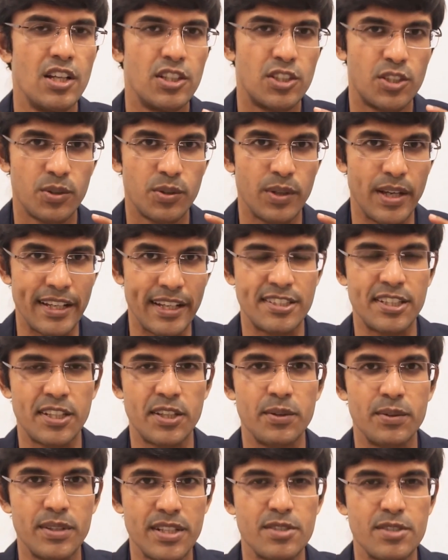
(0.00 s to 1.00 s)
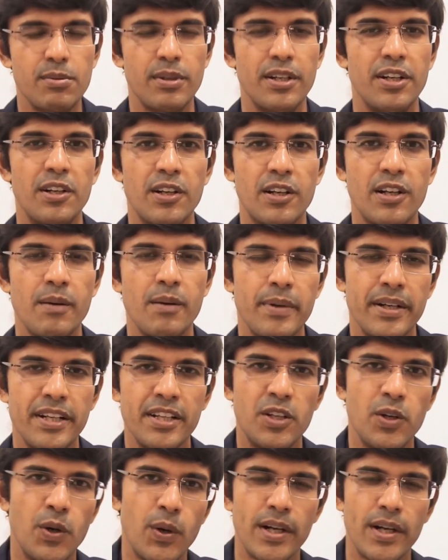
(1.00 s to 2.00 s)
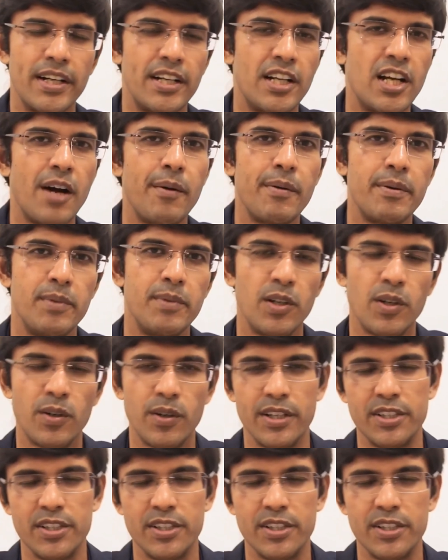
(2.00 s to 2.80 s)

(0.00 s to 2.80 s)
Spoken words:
to execute this one in your company, go ahead and comment below.